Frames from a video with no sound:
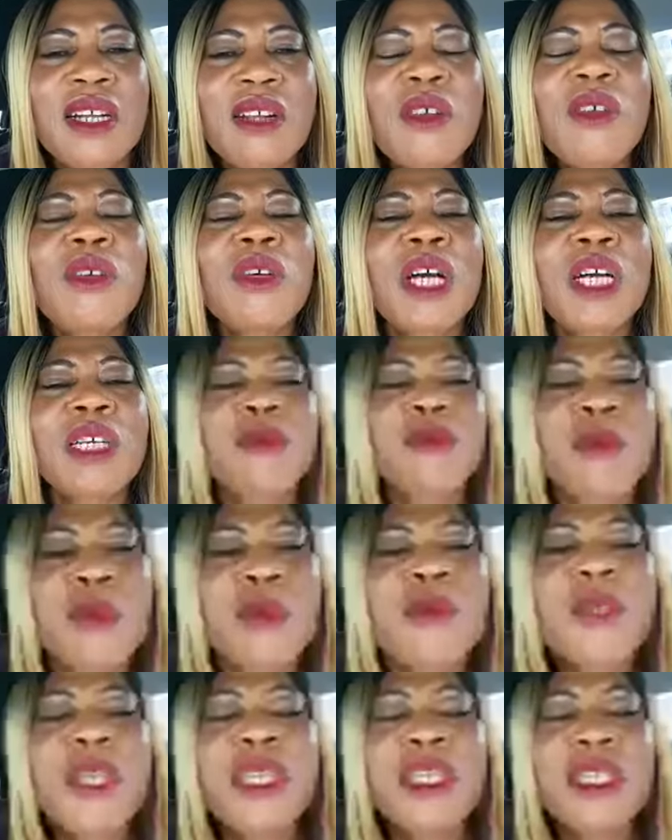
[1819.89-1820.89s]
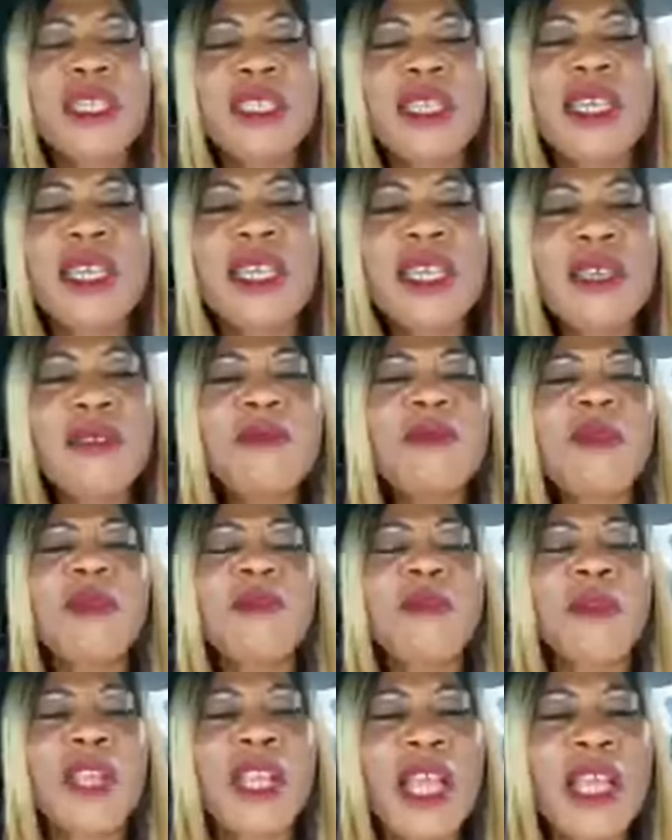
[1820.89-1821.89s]
God has provided a gift
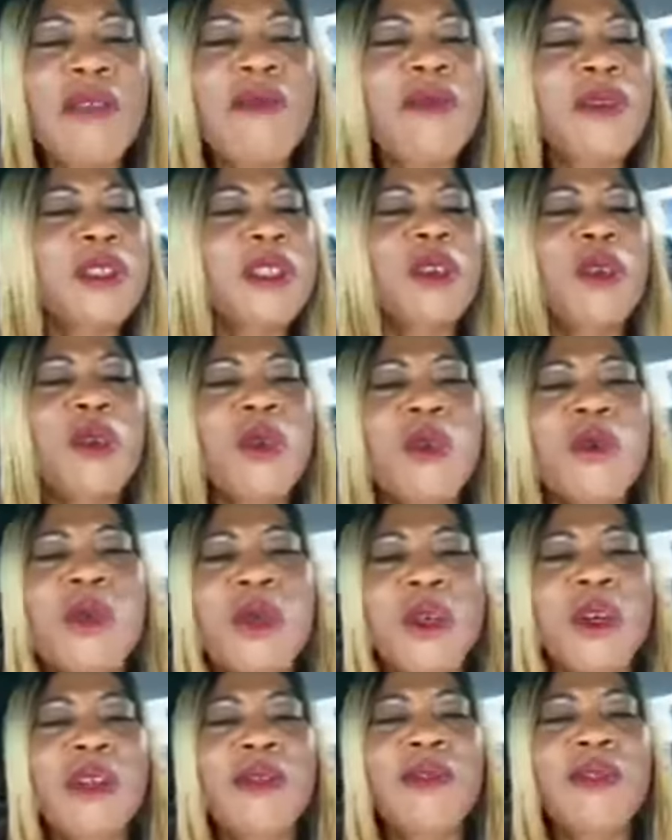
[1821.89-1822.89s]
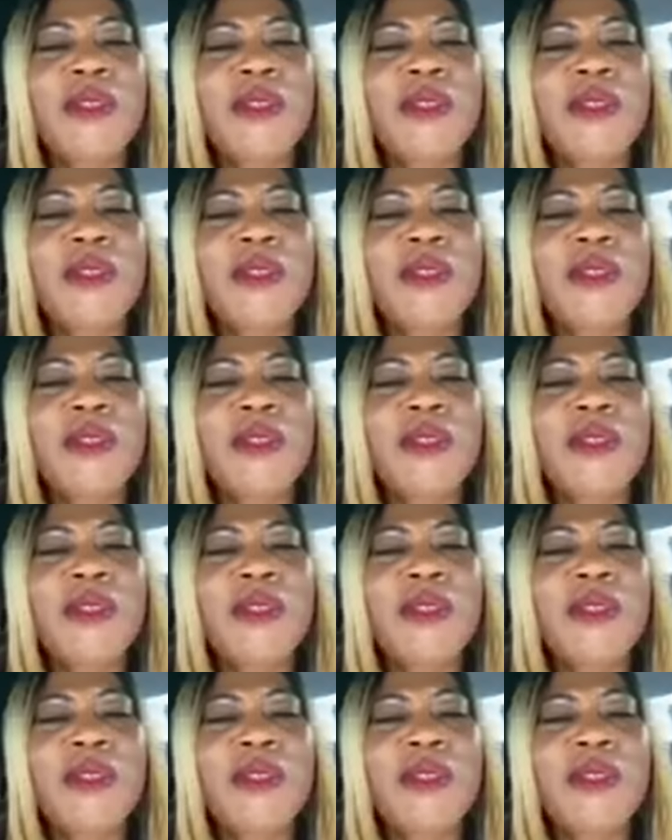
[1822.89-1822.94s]
of life for the whole world.